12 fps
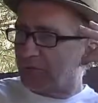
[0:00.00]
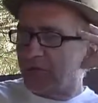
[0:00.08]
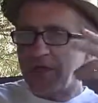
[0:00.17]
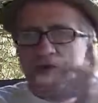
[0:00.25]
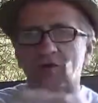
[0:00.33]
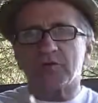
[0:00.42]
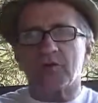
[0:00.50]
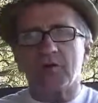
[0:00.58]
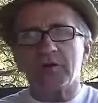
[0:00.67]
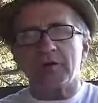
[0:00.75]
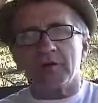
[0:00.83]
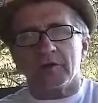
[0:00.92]
thank you,
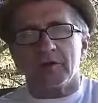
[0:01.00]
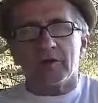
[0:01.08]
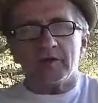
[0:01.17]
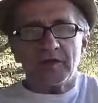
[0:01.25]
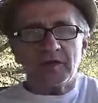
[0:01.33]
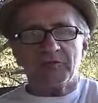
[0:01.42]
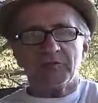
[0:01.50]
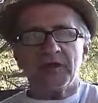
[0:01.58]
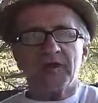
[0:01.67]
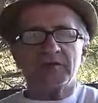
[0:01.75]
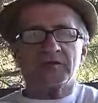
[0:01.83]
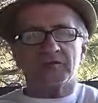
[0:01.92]
Lord. Thank you for the
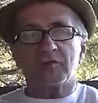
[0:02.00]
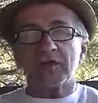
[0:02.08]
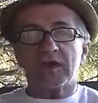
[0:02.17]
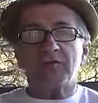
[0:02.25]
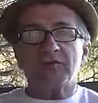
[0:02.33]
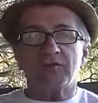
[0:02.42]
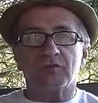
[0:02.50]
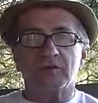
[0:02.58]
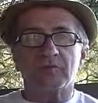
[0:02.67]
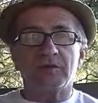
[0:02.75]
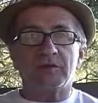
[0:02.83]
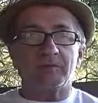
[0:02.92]
answer. So I gave it to
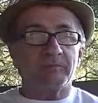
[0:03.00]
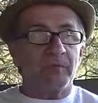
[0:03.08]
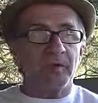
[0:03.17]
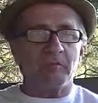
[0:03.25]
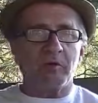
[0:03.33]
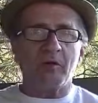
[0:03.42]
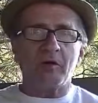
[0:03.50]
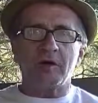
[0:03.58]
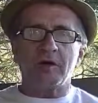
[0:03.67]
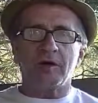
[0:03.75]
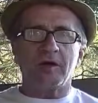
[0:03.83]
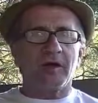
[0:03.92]
them, and boy,